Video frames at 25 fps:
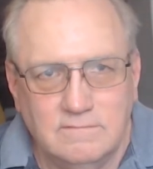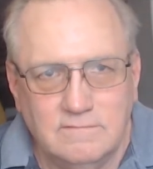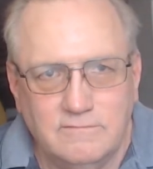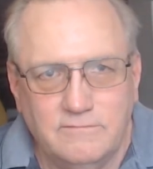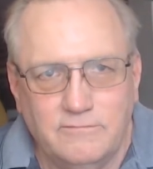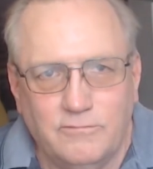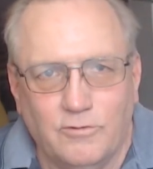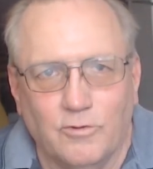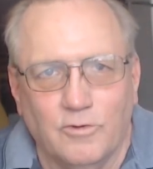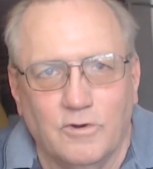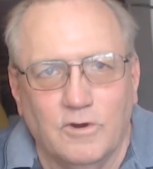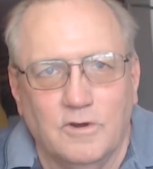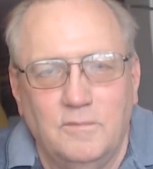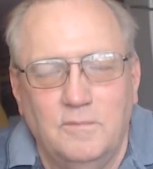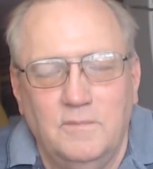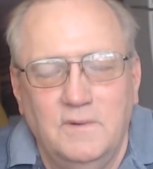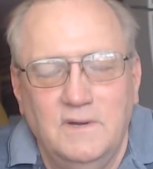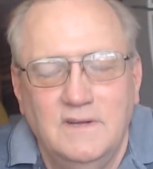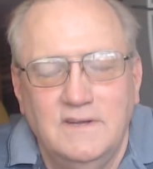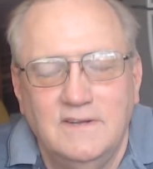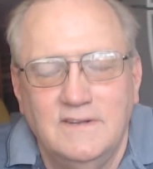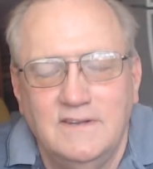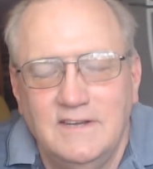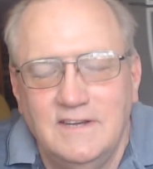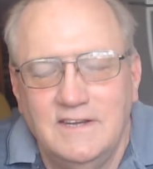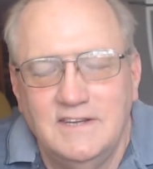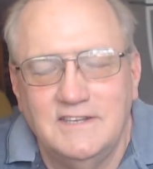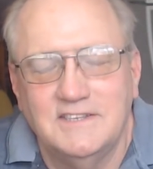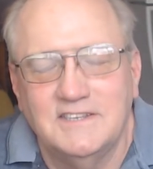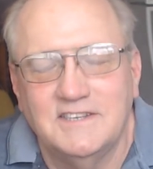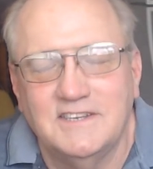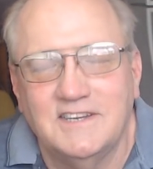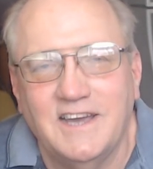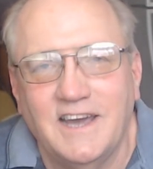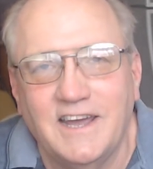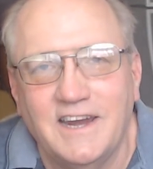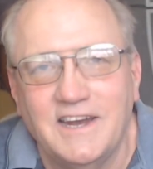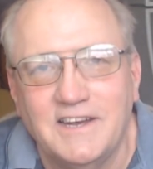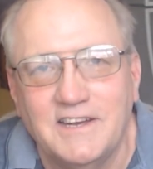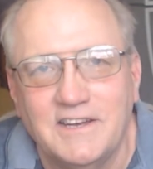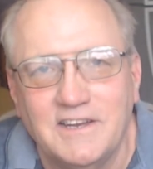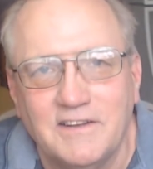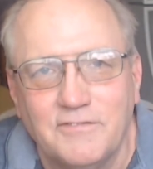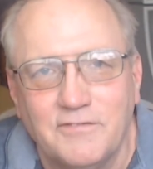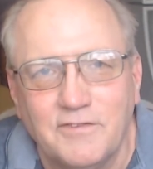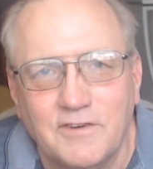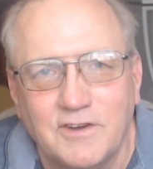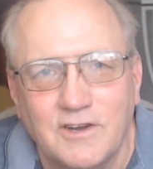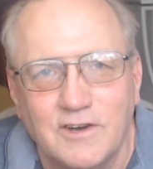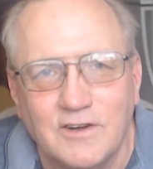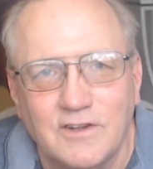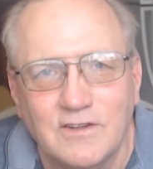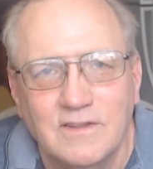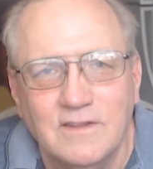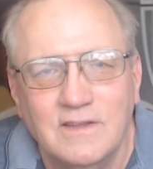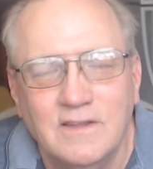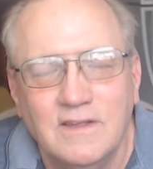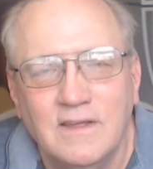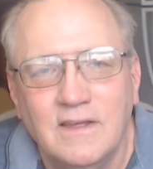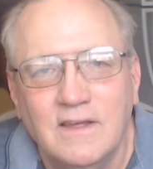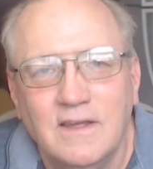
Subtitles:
forum, it's kind of difficult.